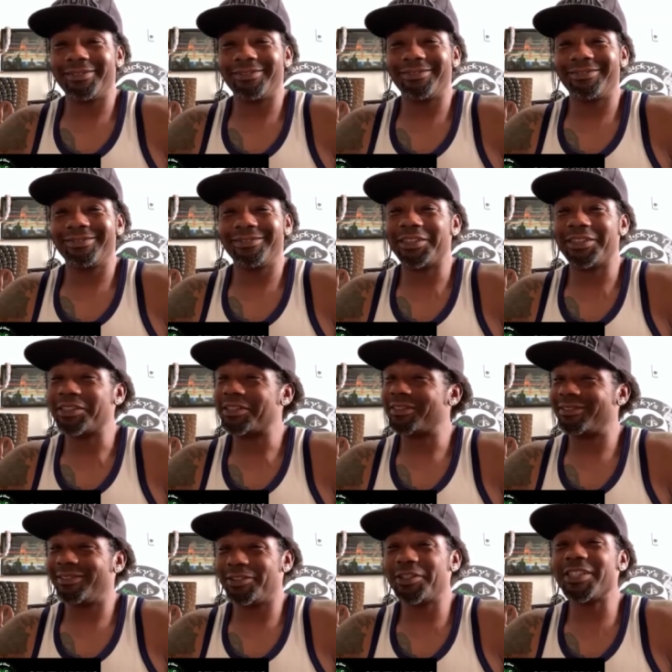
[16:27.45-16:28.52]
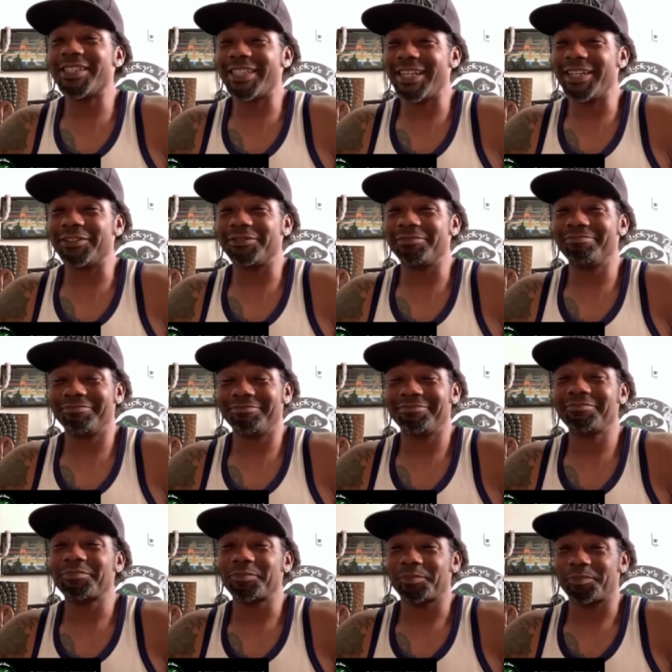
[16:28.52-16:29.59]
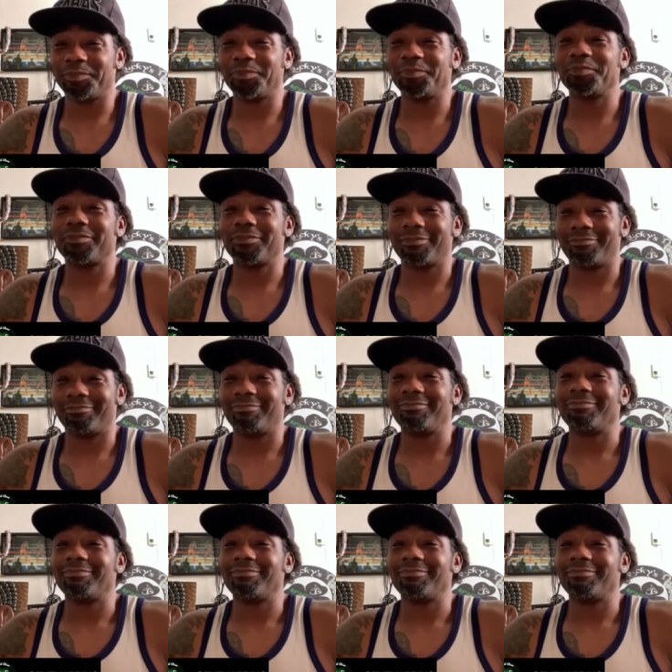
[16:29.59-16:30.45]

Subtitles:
I can tell. You never